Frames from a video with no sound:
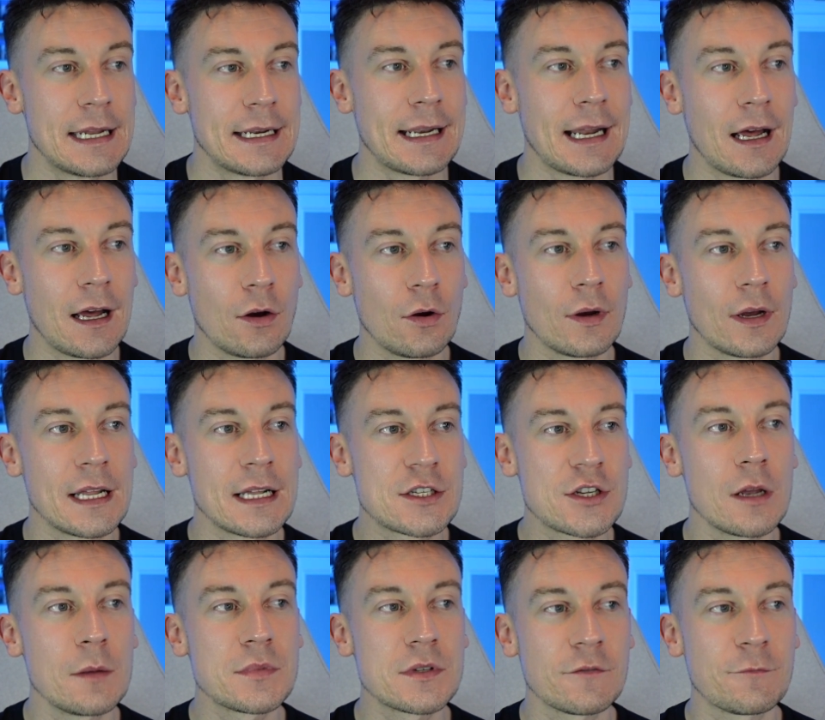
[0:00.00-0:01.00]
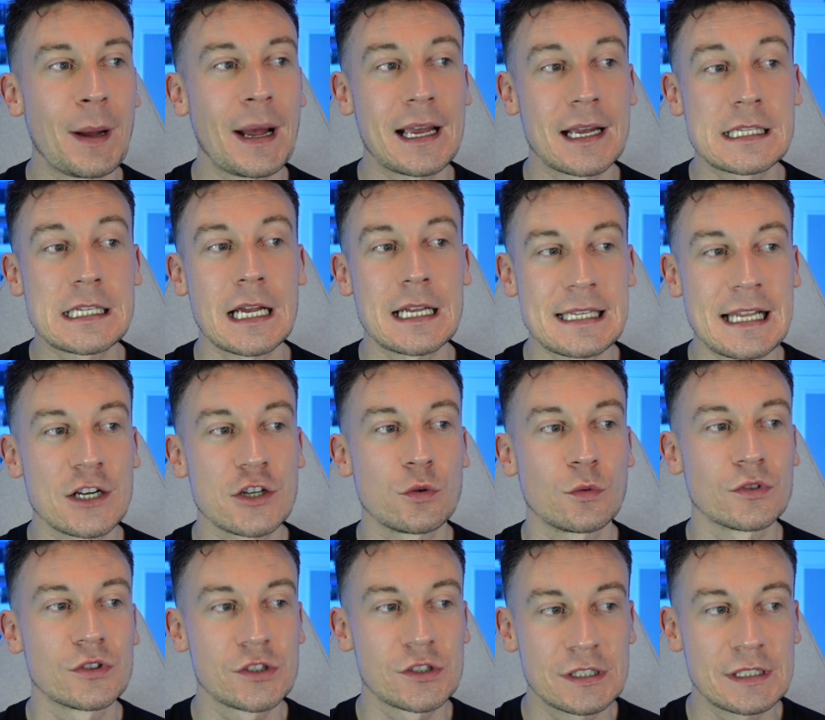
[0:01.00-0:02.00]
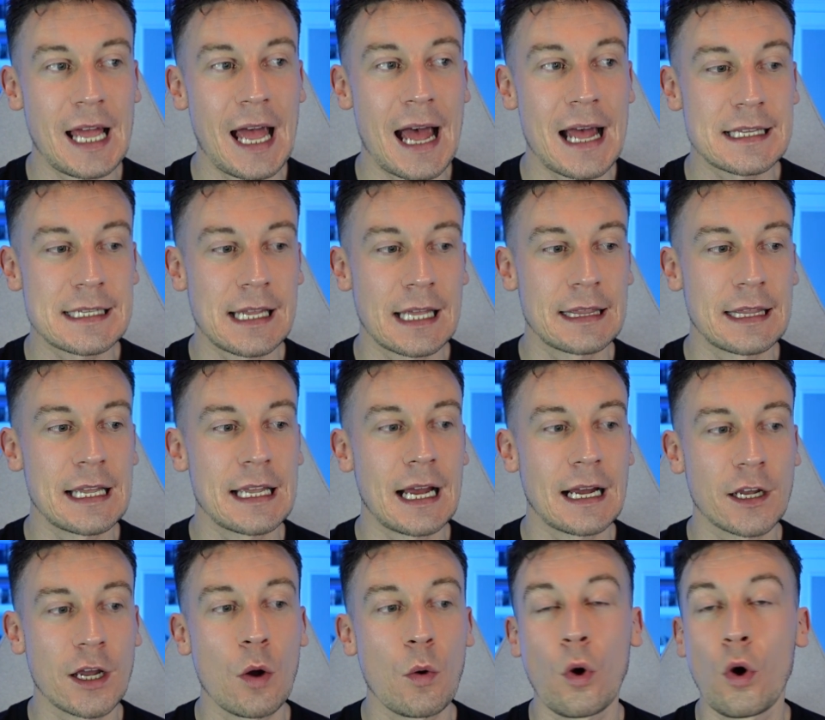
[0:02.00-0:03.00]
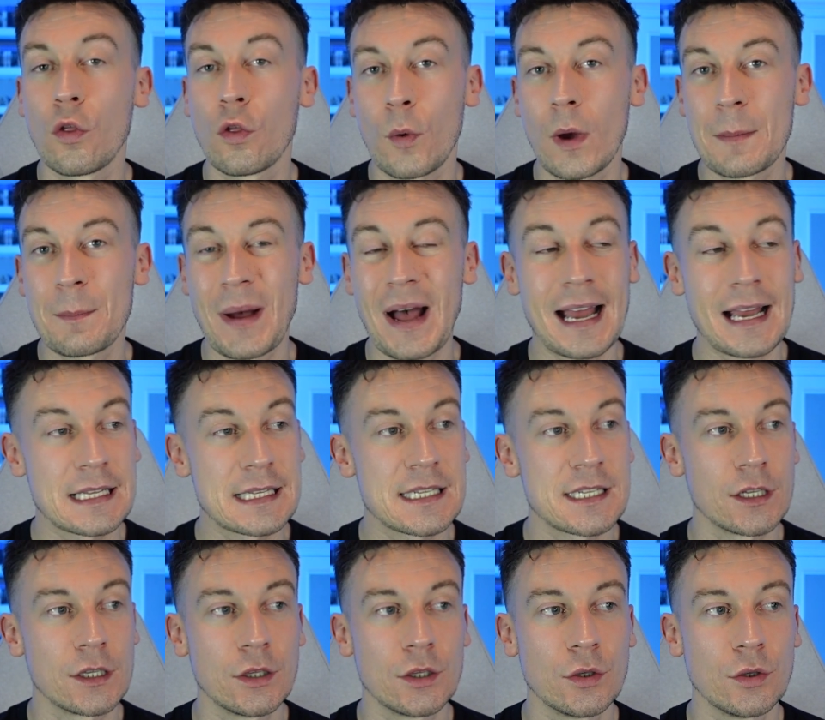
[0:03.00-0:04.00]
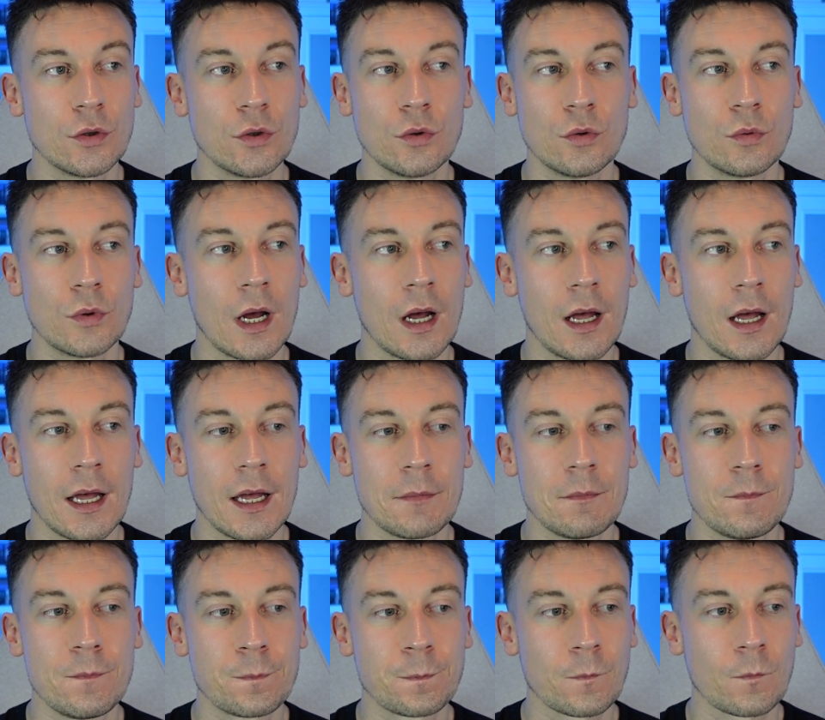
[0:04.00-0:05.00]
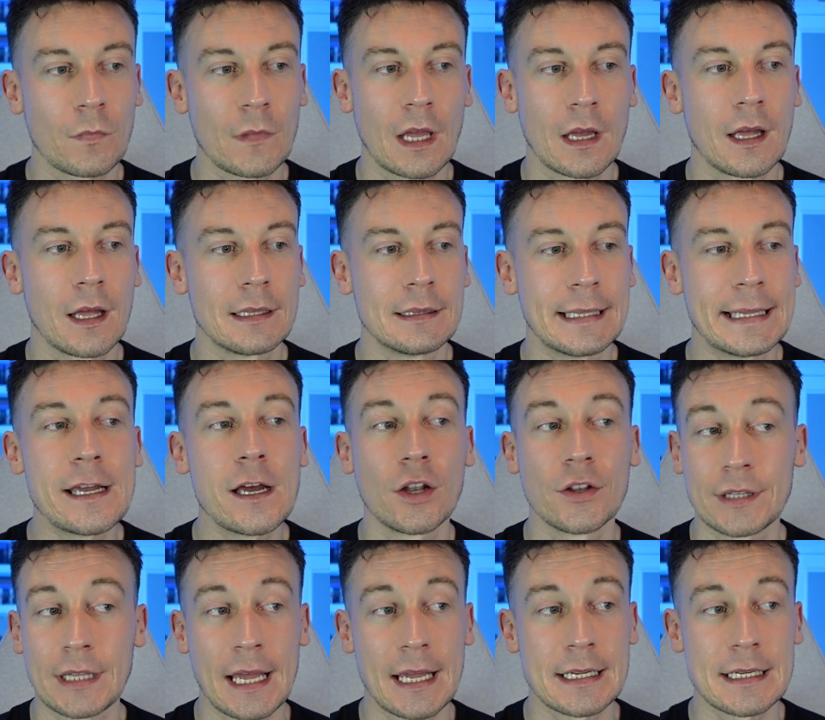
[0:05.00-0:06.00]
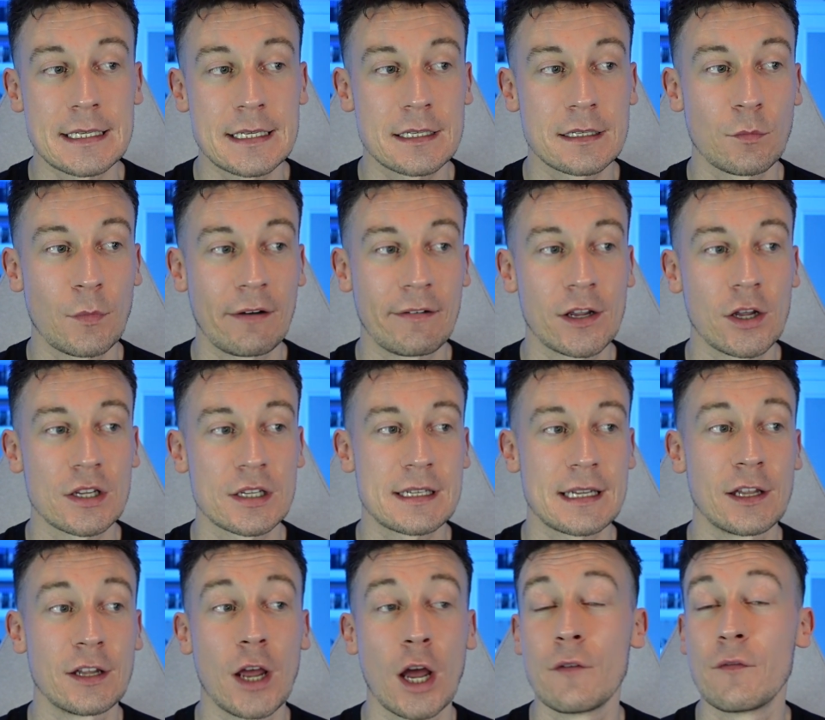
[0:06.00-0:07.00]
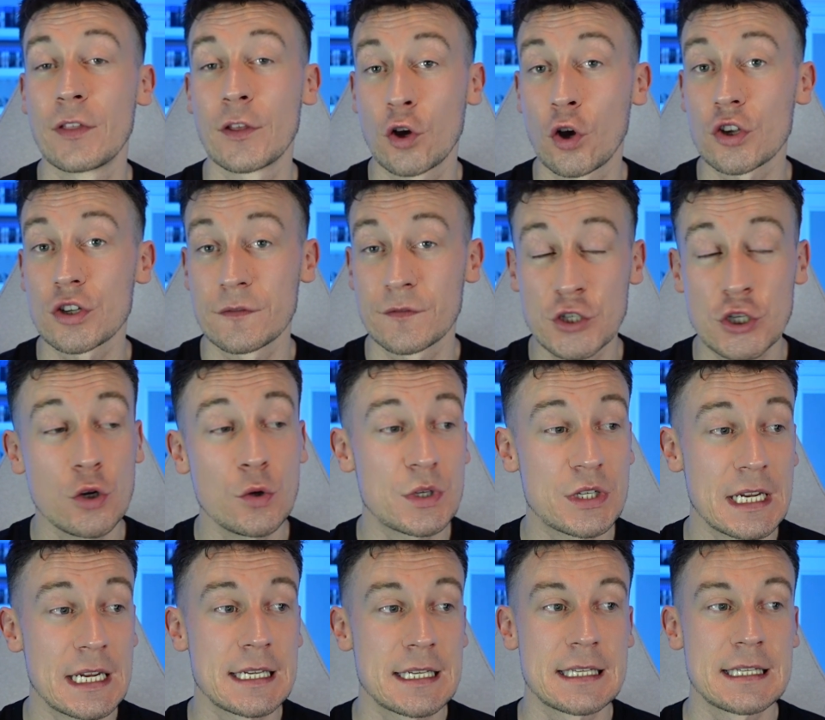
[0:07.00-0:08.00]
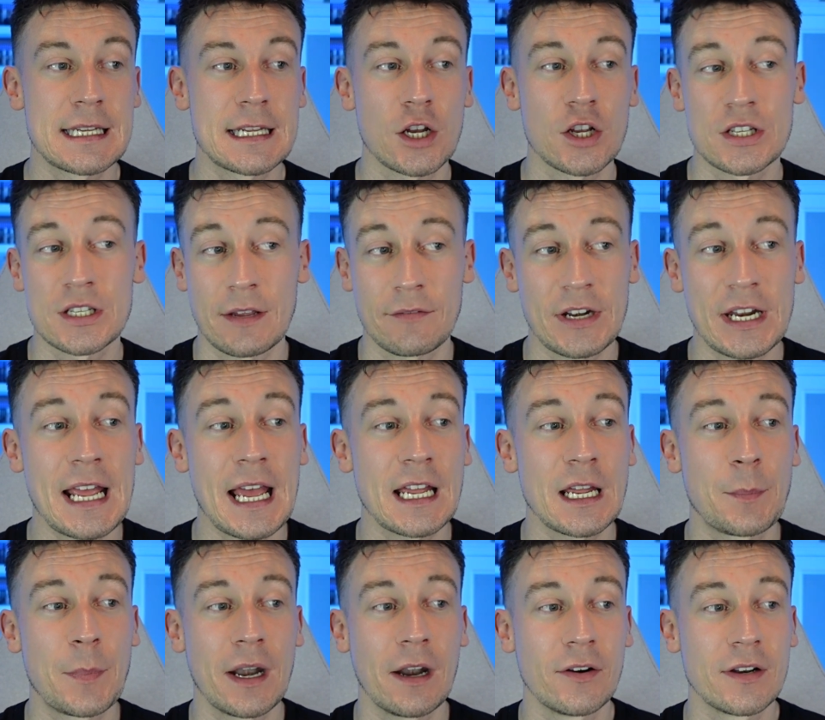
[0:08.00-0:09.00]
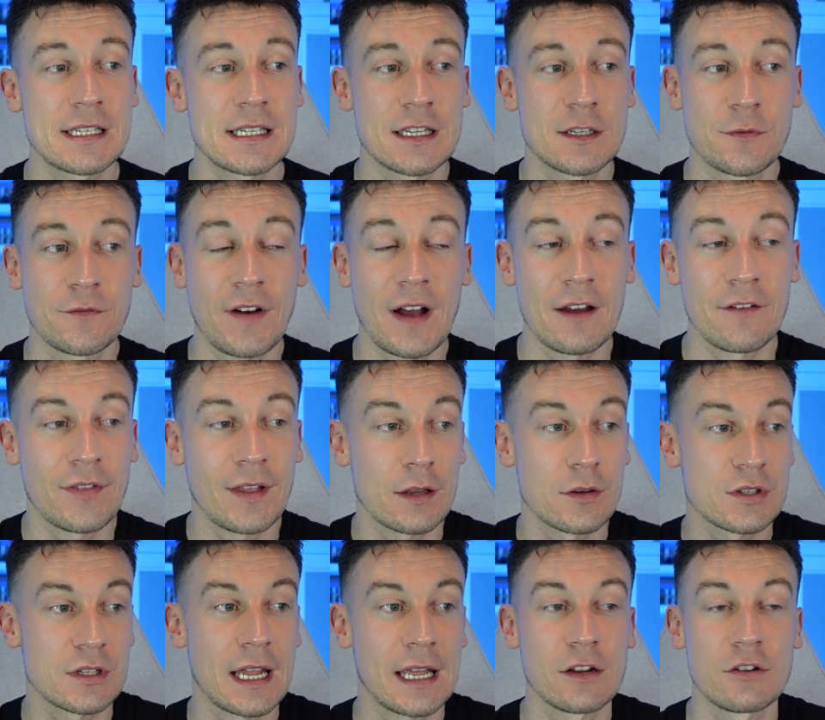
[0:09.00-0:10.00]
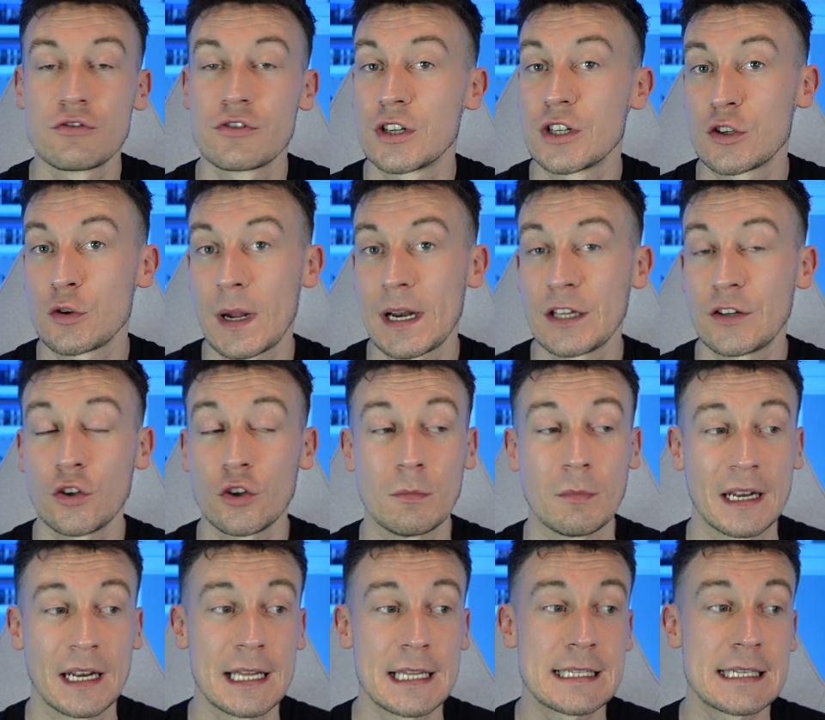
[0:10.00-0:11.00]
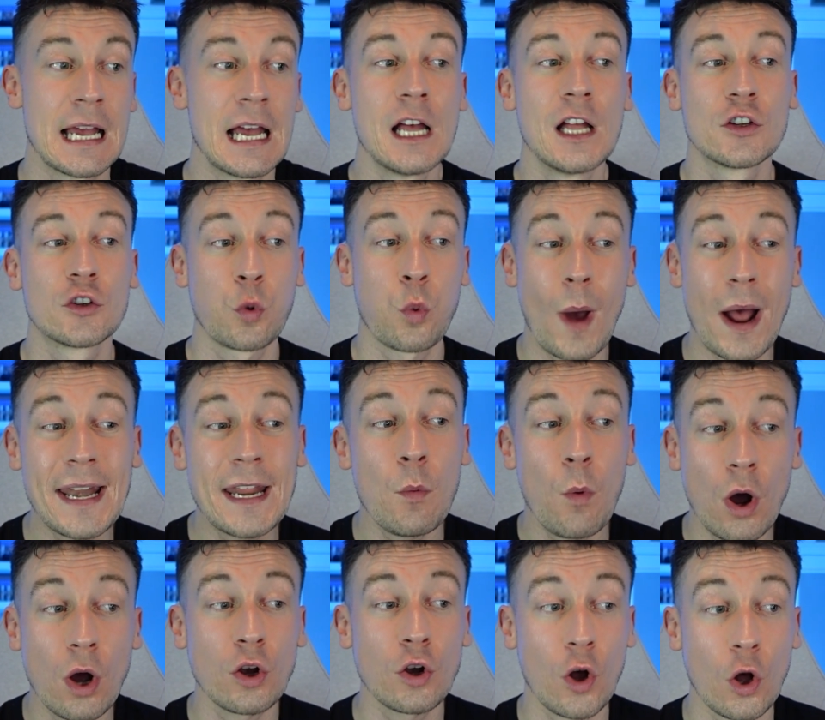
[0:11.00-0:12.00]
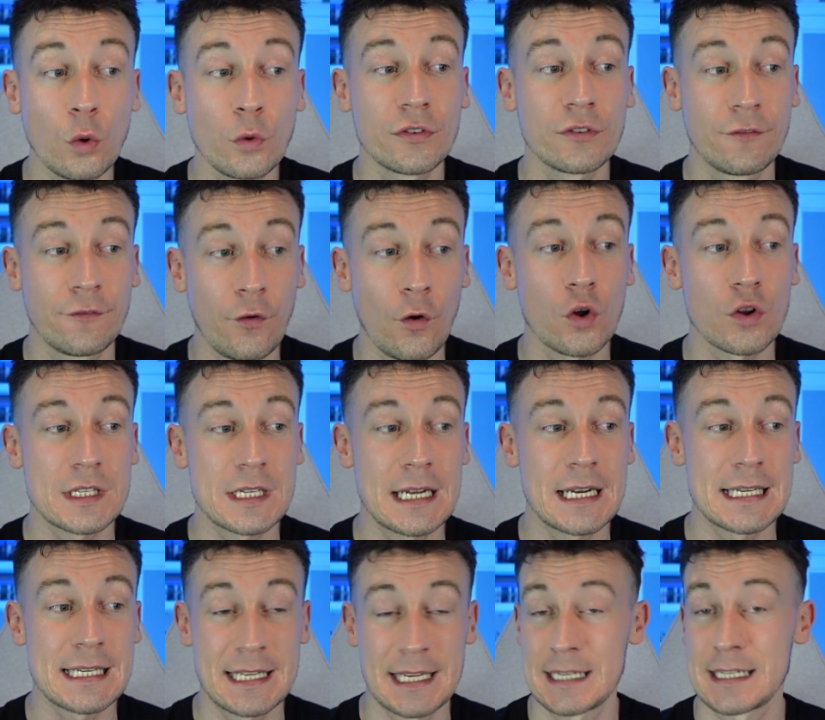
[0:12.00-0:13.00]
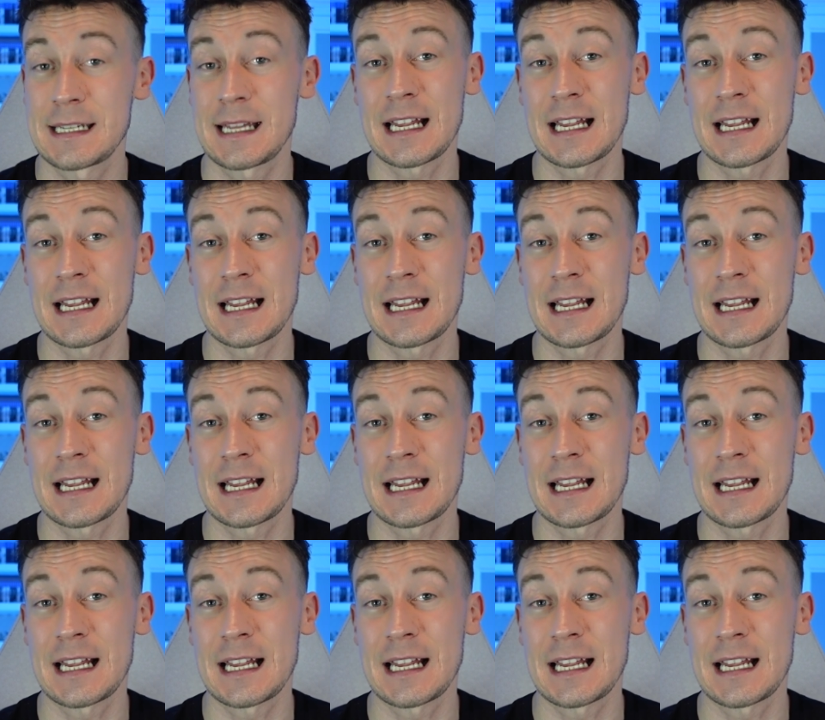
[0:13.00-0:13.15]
Now, in terms of Paqueta's actual stats, I think I go all the way back to Leon days, where he got, over the course of 2 seasons, he got 78 appearances, 5,822 minutes, 21 goals and 14 assists.